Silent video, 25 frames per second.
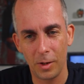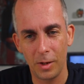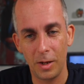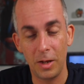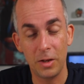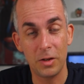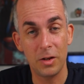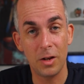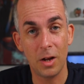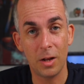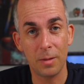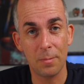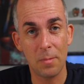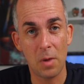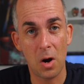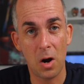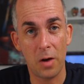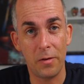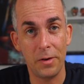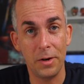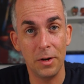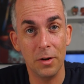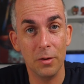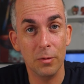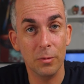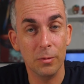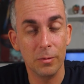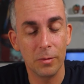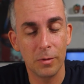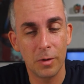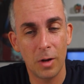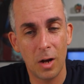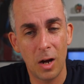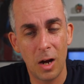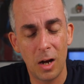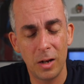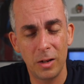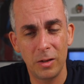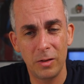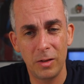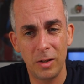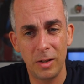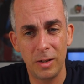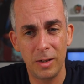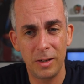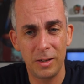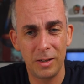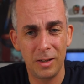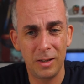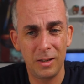it's not Mario.
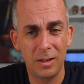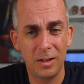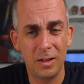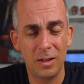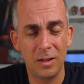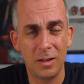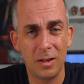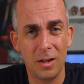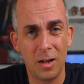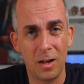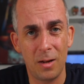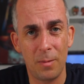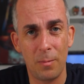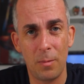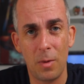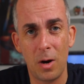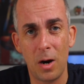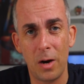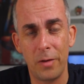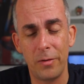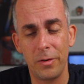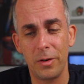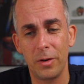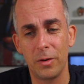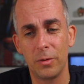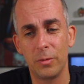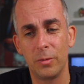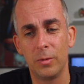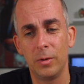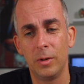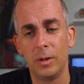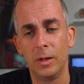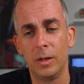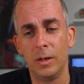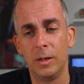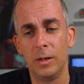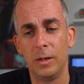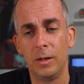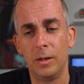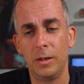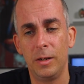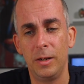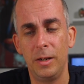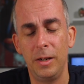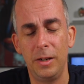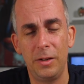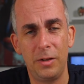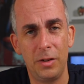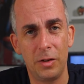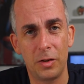Honestly, this is not Mario,
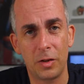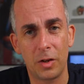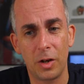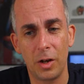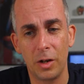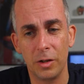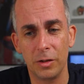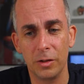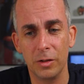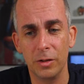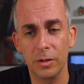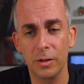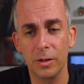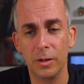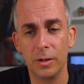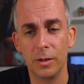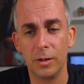it's his cousin.